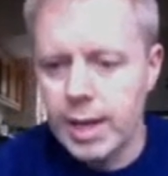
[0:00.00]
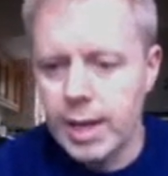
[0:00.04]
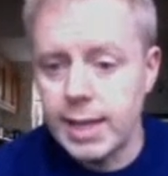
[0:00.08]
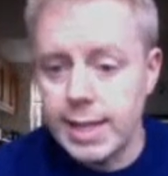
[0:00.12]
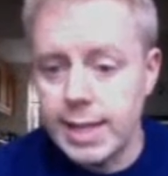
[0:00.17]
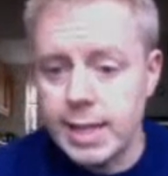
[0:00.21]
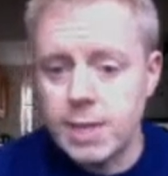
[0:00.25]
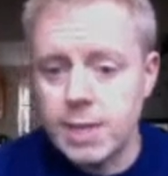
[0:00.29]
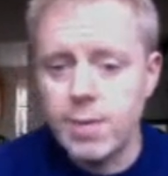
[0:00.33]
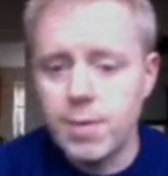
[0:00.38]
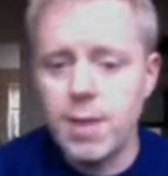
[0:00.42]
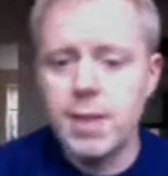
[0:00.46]

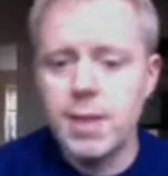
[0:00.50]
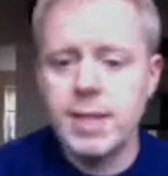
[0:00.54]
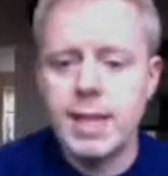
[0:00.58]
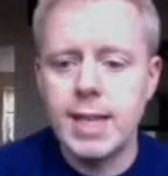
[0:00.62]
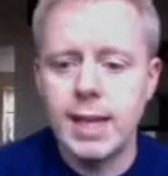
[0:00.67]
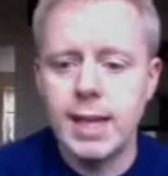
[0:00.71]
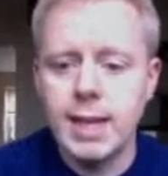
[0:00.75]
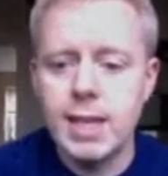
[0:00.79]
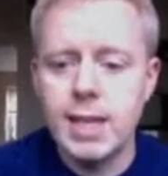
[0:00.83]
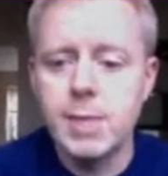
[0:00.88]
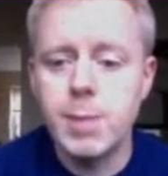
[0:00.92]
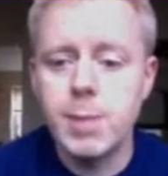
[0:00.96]
identifying the
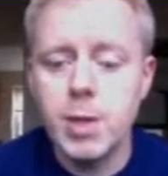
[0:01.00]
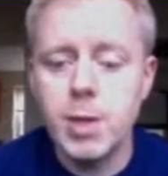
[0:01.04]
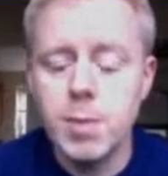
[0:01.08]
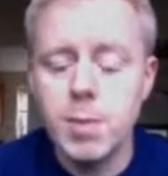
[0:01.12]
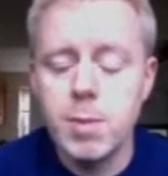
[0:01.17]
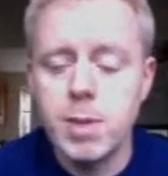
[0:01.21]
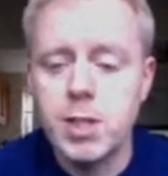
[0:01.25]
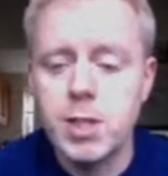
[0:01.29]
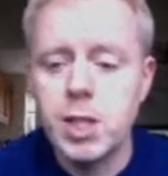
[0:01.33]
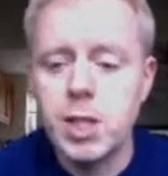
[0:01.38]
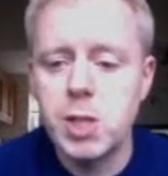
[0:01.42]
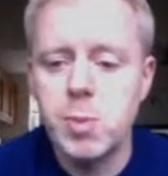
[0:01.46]
techniques, but
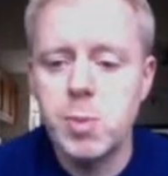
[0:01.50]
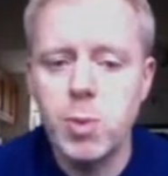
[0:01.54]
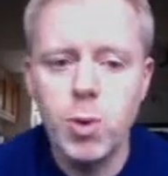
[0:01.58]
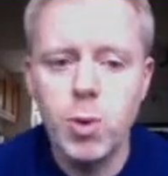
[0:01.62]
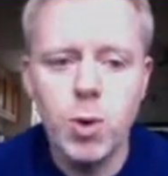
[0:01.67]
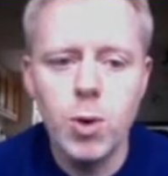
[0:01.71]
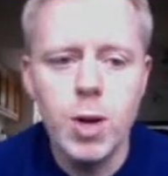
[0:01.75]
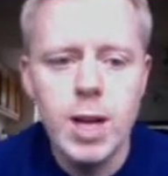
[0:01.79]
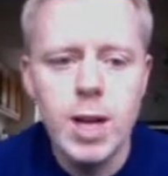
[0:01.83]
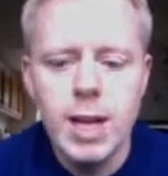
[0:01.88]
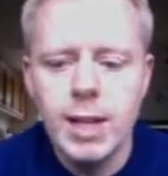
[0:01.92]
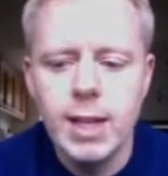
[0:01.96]
you must
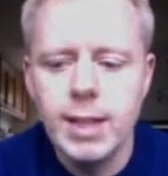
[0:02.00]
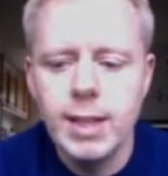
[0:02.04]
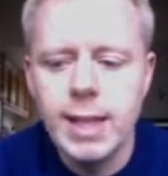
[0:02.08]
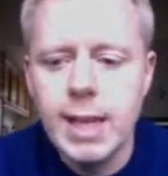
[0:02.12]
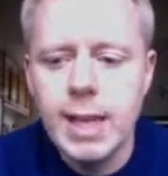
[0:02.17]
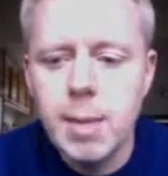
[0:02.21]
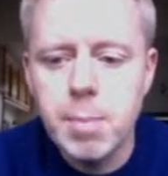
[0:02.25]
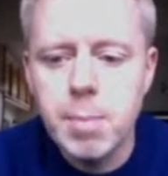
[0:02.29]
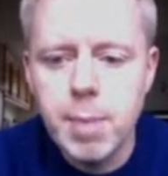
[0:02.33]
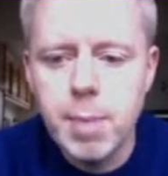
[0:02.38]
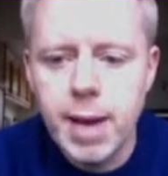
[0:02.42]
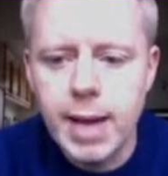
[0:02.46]
explore
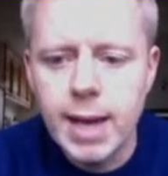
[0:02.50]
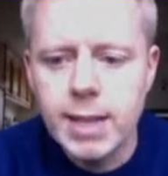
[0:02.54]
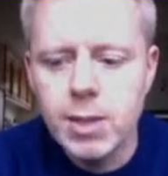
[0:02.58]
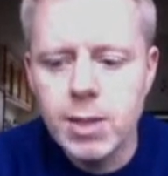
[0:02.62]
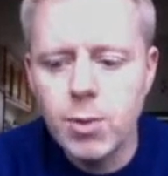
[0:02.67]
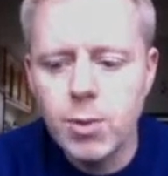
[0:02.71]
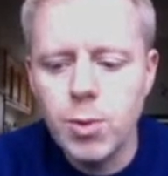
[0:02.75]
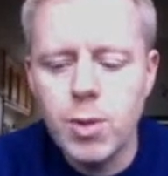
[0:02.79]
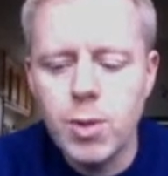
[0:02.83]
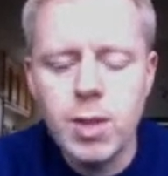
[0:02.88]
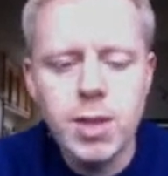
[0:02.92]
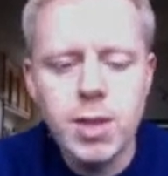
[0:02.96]
the
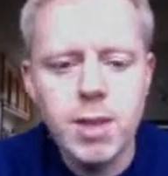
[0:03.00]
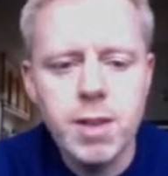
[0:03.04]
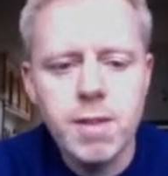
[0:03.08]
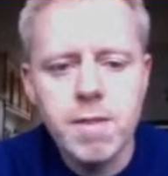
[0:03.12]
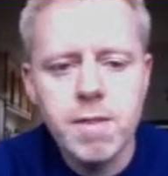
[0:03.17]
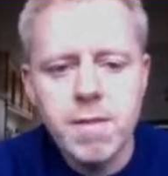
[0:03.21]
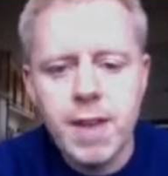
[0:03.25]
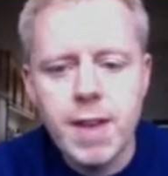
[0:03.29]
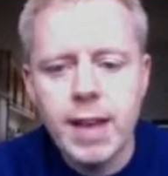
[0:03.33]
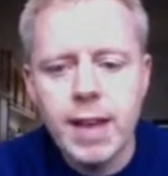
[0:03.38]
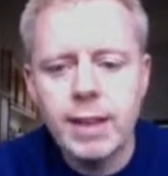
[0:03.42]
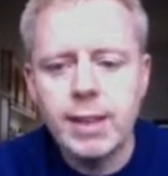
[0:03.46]
impact or the
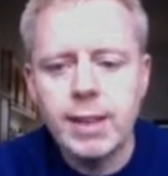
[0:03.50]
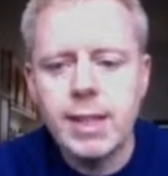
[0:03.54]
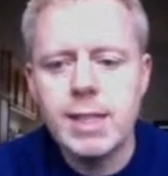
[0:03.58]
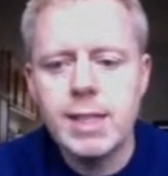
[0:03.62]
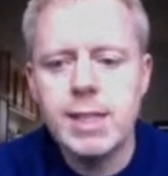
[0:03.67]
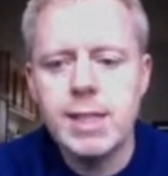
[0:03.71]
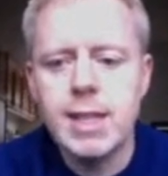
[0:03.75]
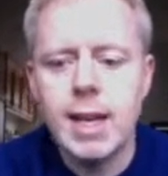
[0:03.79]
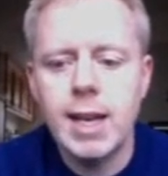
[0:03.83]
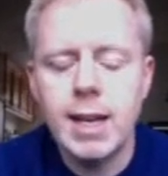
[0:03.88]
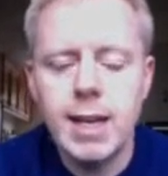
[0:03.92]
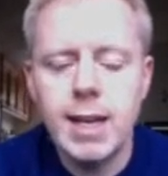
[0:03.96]
effect
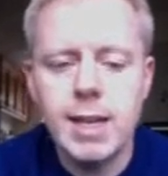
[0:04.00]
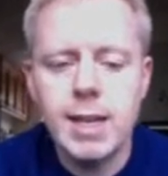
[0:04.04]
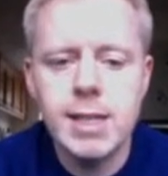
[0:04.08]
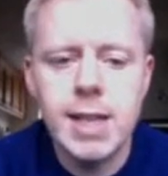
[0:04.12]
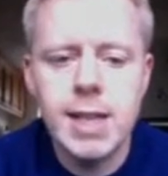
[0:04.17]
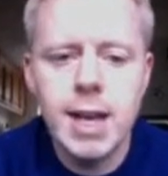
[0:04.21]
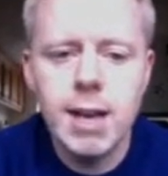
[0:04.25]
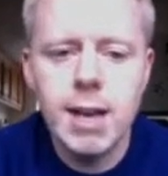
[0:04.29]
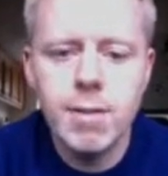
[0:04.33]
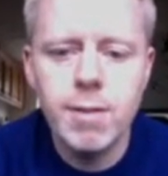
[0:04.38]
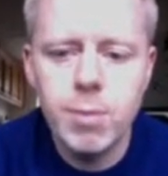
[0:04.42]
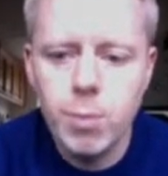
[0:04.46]
these
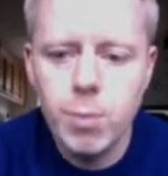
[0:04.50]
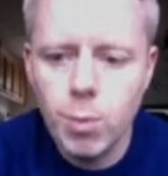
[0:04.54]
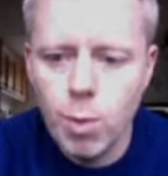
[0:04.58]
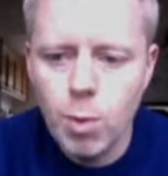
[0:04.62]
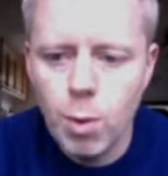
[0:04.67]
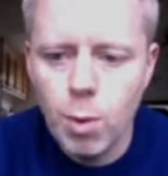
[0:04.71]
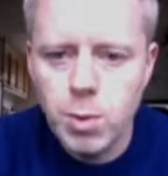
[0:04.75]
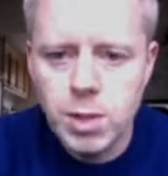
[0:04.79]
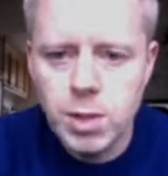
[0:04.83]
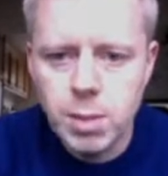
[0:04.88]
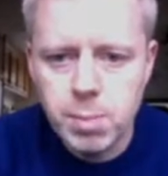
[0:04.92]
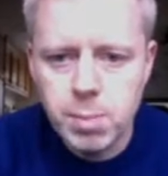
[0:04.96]
techniques have.
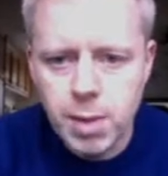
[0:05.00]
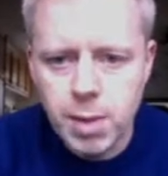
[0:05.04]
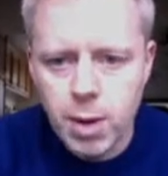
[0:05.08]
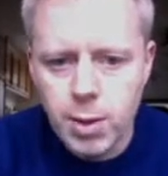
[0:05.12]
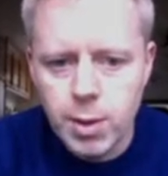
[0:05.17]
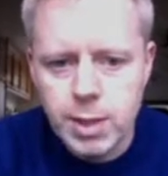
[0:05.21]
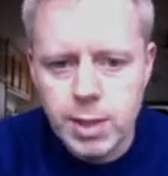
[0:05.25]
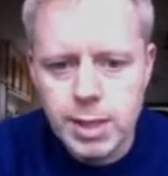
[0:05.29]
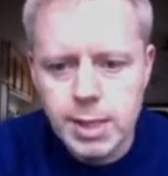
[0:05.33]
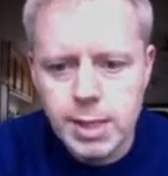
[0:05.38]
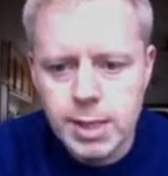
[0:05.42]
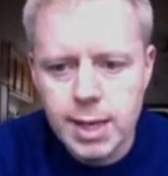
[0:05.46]
What was the
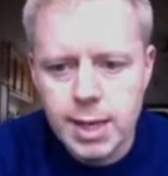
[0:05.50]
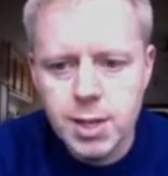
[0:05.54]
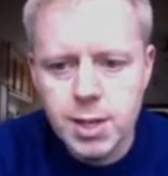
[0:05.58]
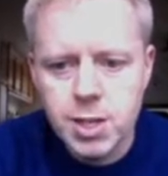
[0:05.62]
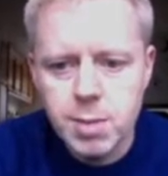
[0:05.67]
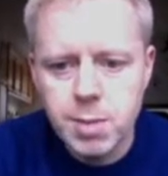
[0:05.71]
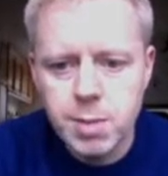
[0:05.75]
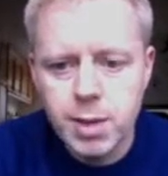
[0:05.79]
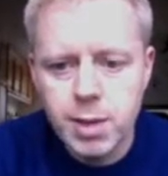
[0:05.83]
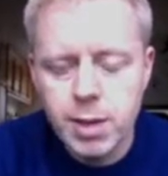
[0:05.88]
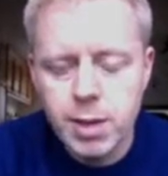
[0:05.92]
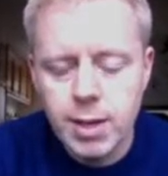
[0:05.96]
poet's
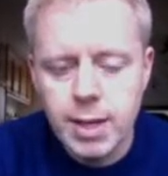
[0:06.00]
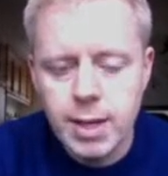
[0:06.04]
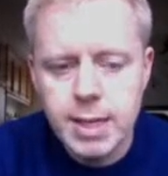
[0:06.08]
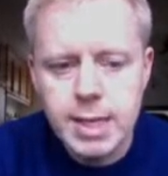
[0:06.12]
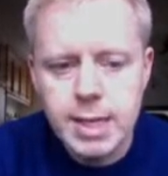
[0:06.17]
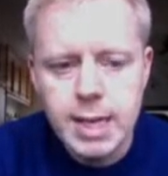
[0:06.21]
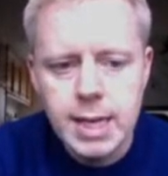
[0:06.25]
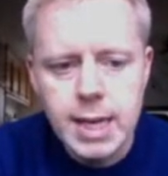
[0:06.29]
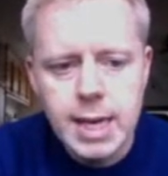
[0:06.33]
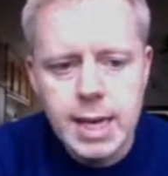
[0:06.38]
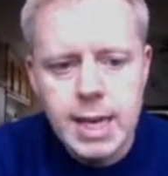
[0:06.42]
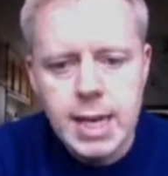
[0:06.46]
intention
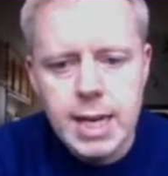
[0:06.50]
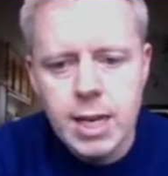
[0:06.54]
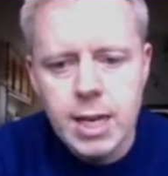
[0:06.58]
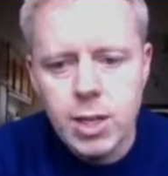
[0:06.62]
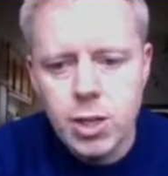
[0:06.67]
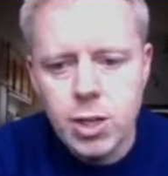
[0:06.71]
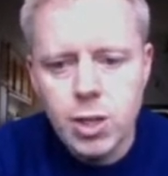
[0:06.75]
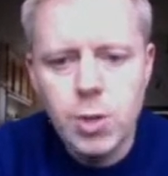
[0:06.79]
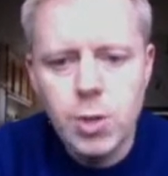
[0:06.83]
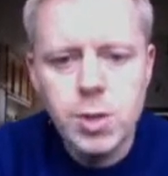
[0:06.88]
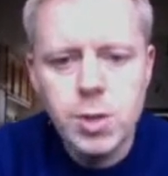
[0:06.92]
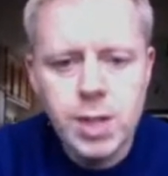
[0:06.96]
behind
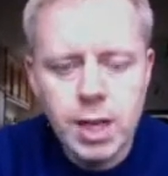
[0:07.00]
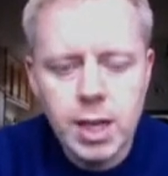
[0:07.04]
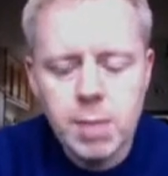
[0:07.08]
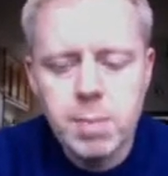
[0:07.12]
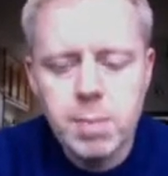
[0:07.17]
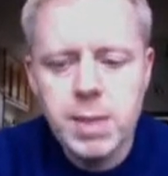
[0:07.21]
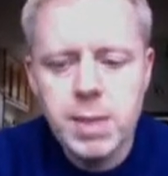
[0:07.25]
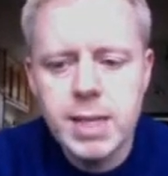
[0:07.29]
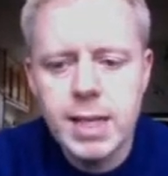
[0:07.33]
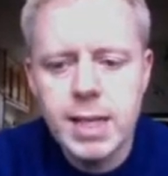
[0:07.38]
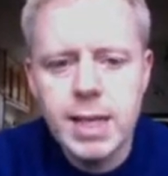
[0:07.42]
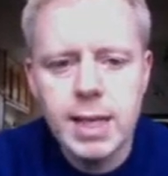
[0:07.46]
using
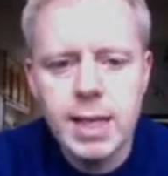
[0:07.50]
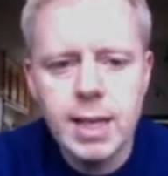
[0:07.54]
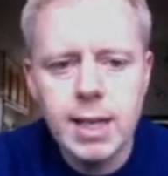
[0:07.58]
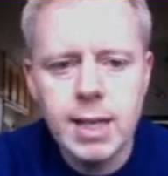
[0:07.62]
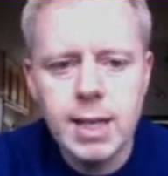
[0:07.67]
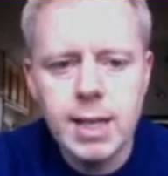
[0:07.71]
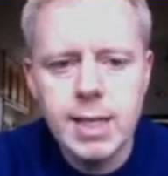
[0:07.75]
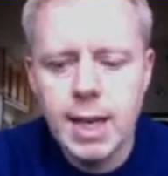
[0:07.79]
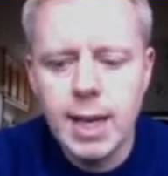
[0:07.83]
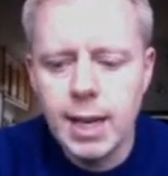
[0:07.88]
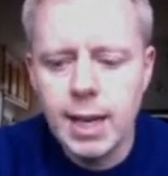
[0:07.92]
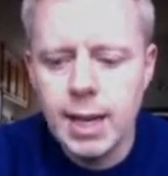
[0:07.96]
a
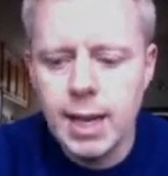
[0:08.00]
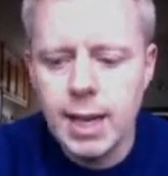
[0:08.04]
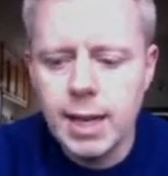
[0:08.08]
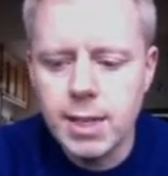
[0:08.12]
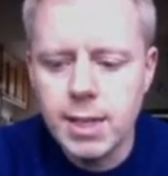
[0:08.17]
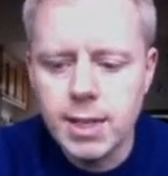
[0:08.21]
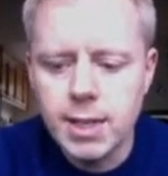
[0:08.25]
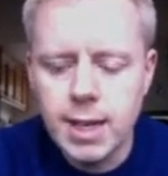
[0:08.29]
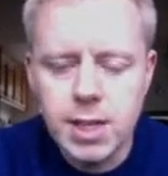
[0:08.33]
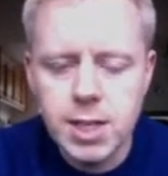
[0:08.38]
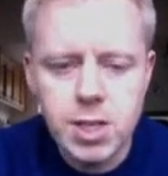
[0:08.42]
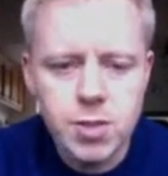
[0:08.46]
particular
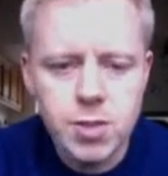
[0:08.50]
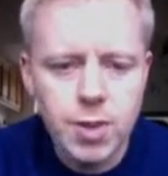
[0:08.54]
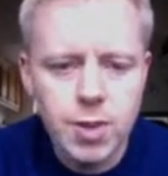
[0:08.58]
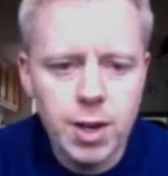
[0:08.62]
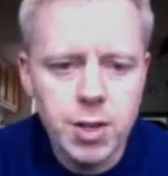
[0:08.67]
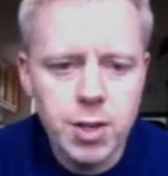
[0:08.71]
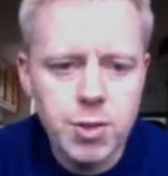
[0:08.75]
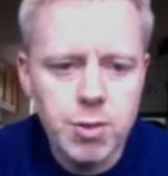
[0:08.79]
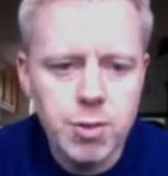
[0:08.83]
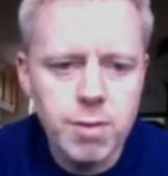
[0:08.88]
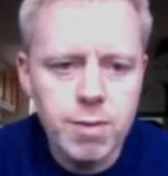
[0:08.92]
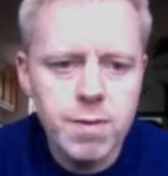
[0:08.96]
technique? So that's
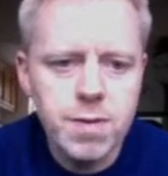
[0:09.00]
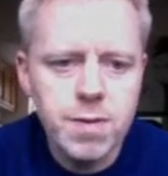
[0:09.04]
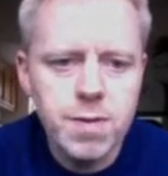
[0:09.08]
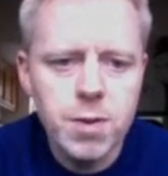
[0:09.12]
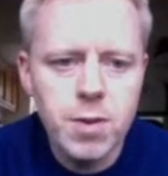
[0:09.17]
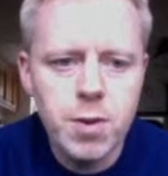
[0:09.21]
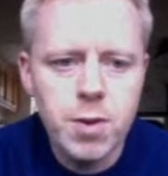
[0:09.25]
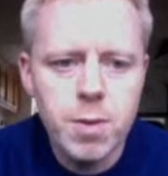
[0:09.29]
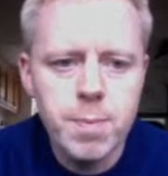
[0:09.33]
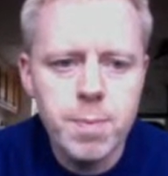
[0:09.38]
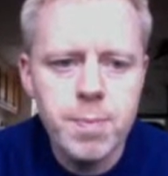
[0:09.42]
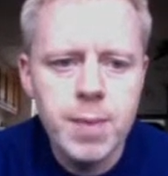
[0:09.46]
structure and
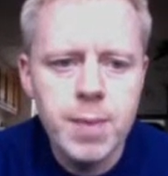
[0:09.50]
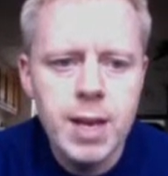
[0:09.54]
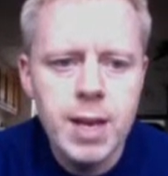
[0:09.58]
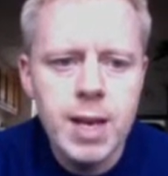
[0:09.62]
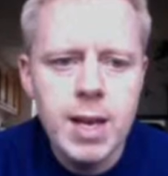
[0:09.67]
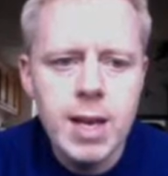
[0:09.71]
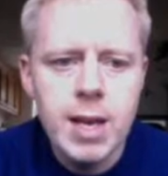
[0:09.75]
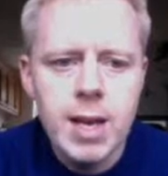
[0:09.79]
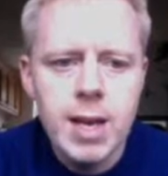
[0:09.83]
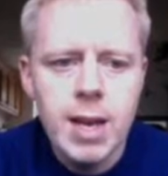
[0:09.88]
form.